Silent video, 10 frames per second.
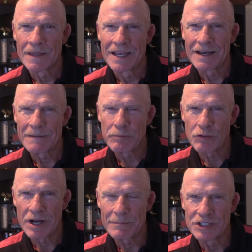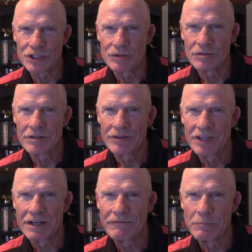And I promise you,
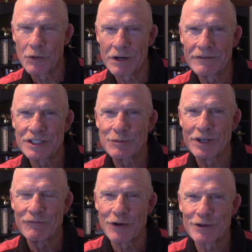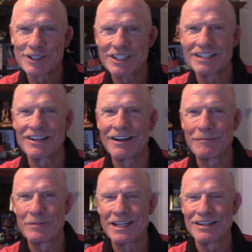that if more of us would focus in
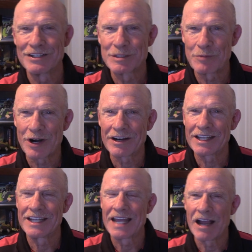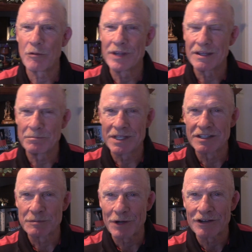on being the spark and how we can be
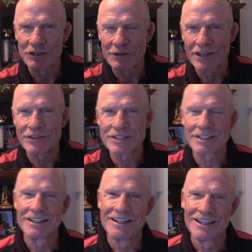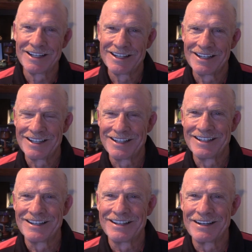a spark to others,
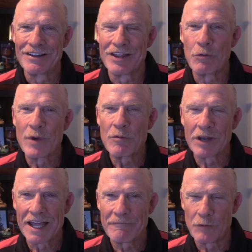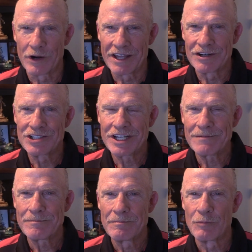that we will have more
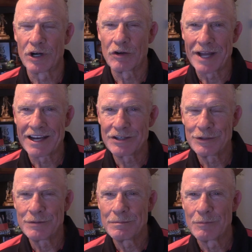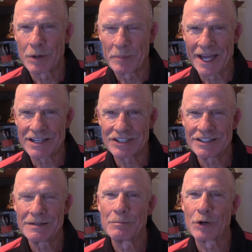energy, more gratitude, more
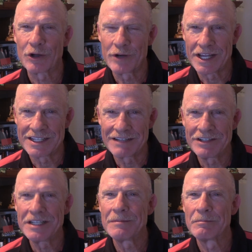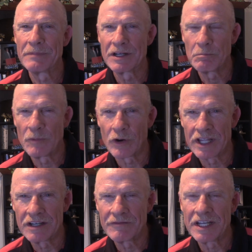passion, more creativity, more
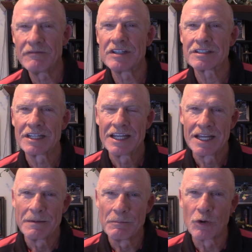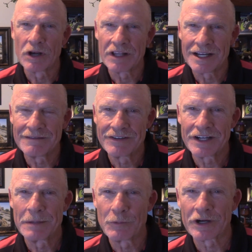innovativeness, more love,
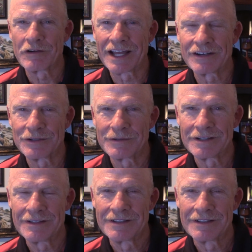and more gratitude.